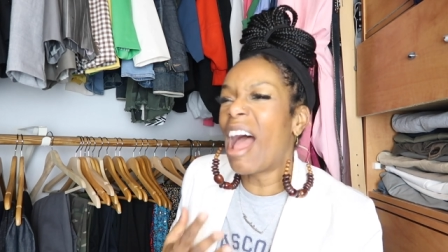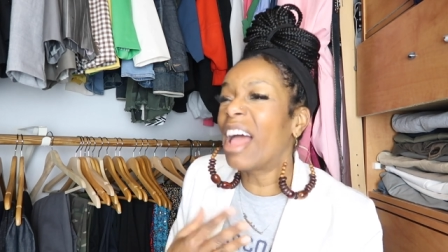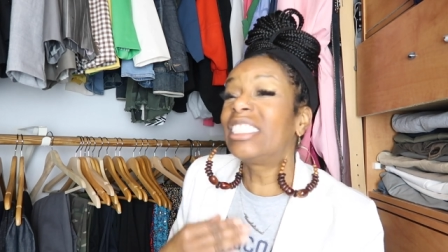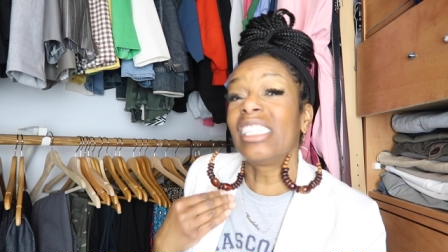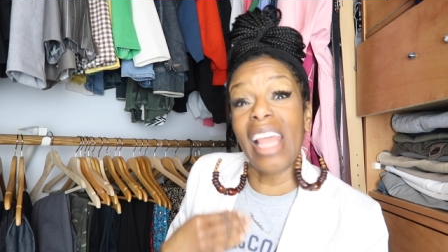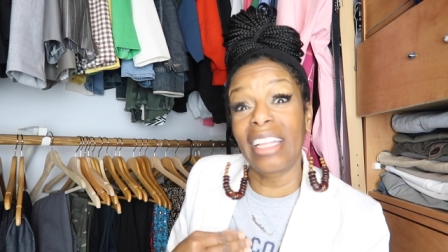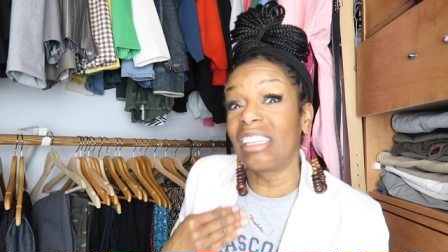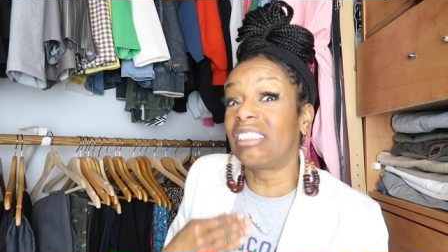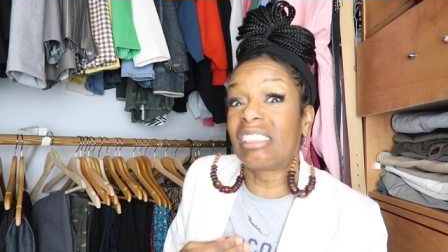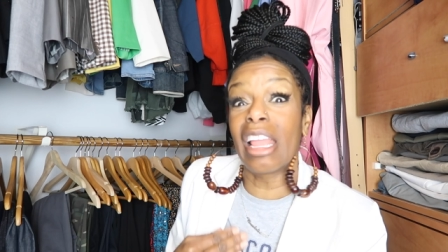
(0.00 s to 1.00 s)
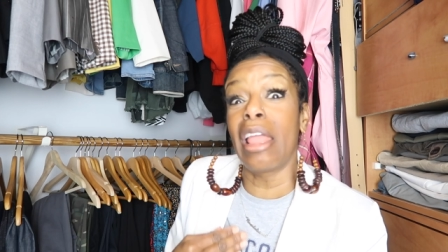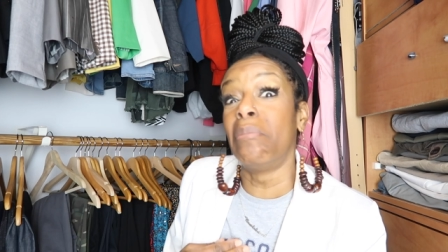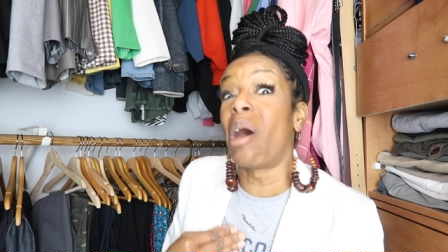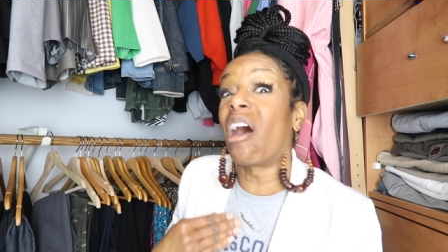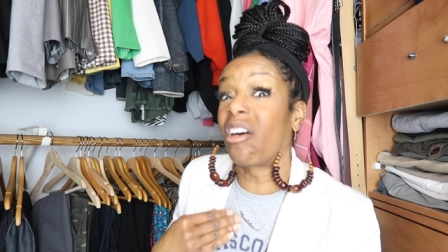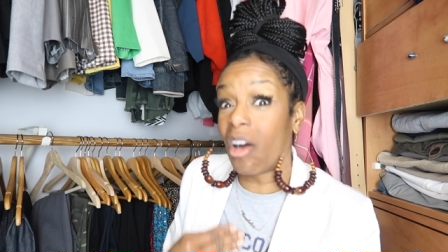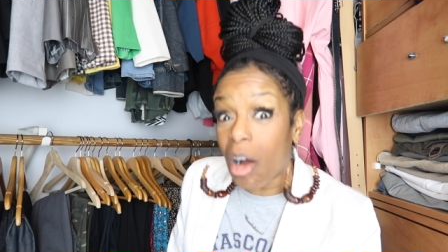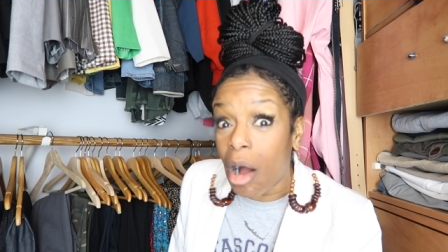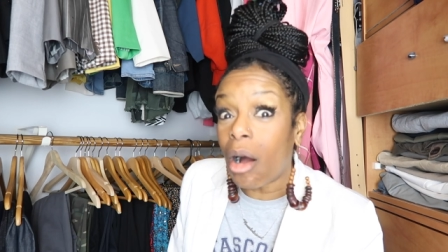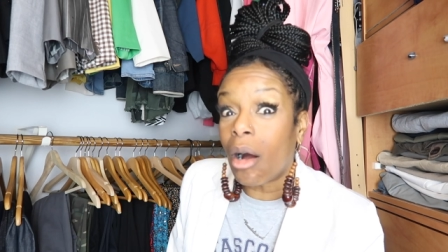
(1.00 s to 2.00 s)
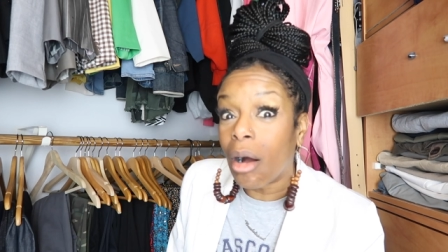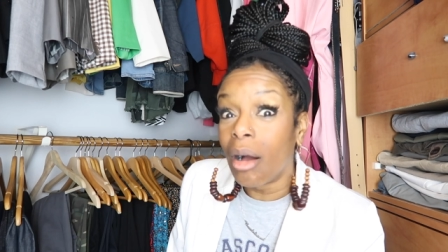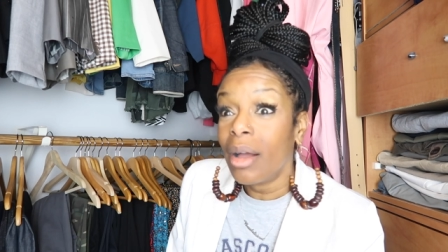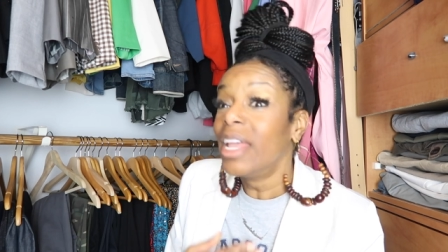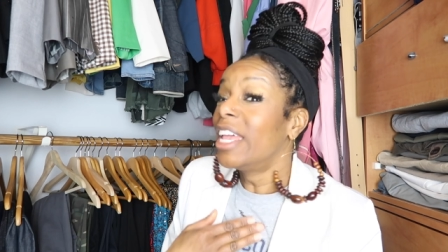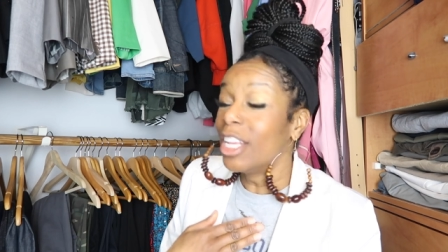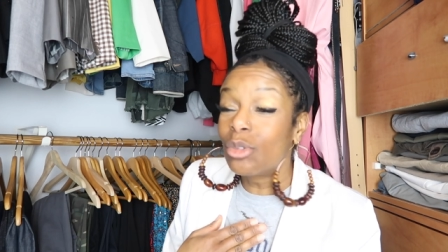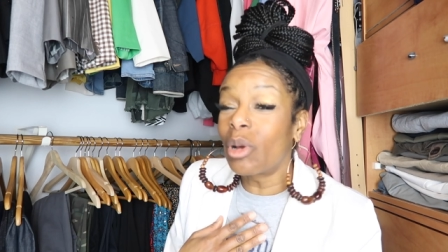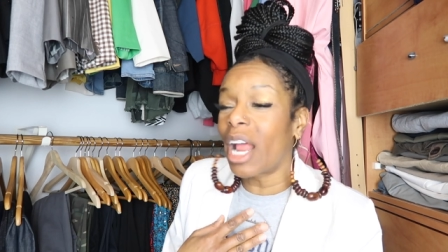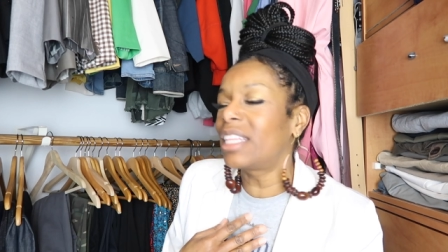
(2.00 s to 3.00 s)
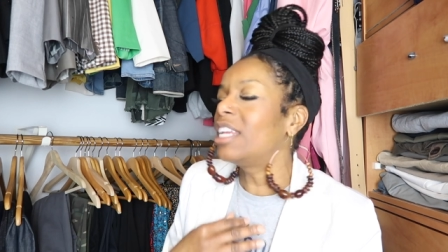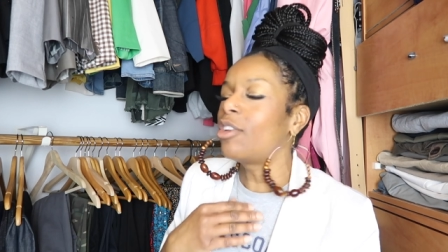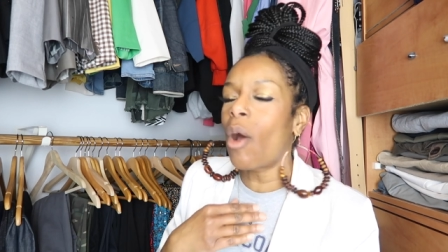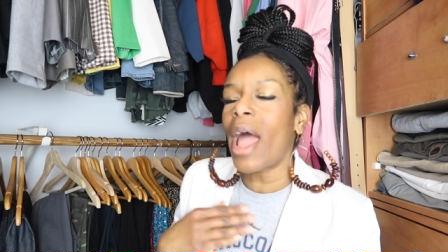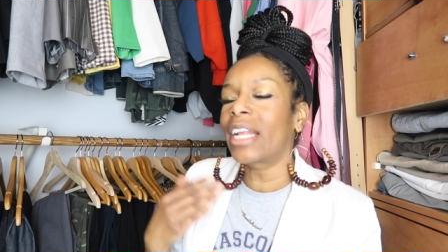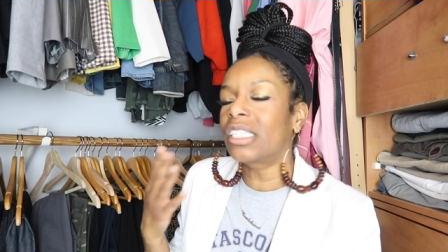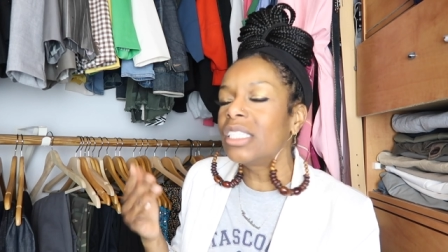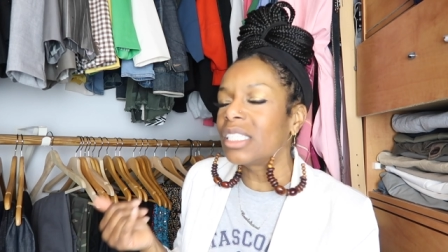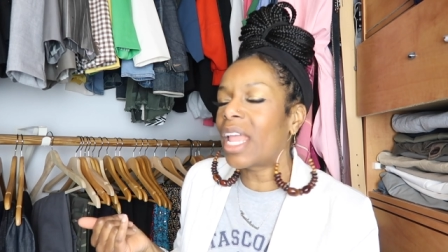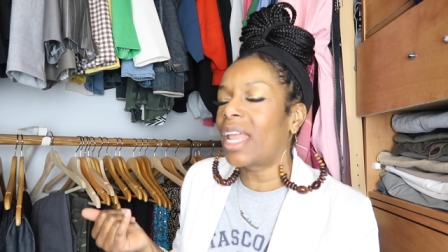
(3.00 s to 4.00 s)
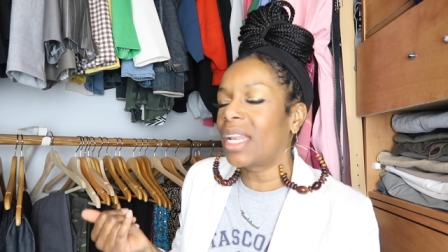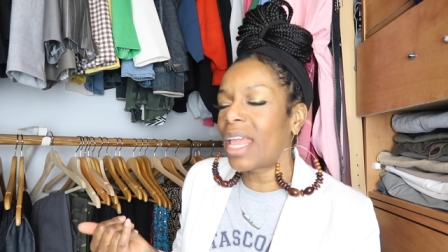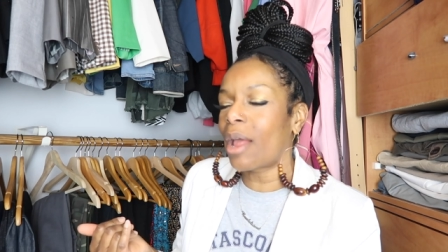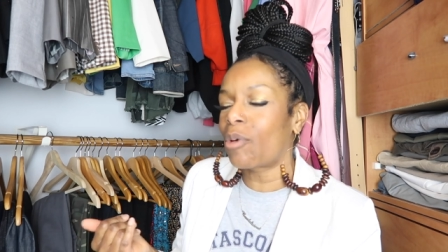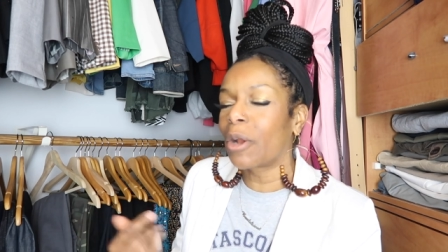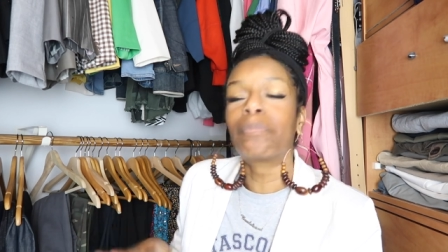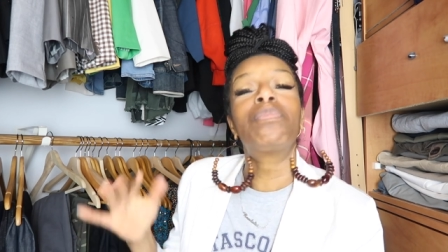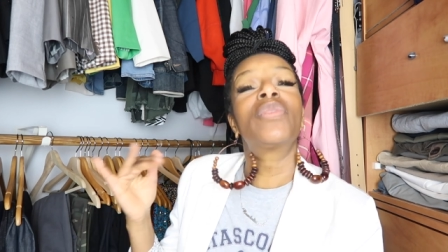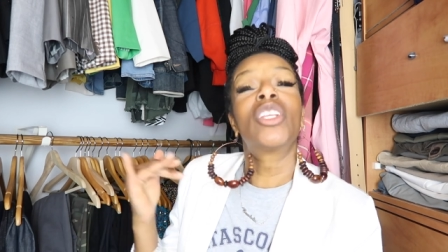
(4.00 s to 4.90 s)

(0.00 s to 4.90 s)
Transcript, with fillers: I just had to sit in my car is what I did. No, I actually stayed late at work.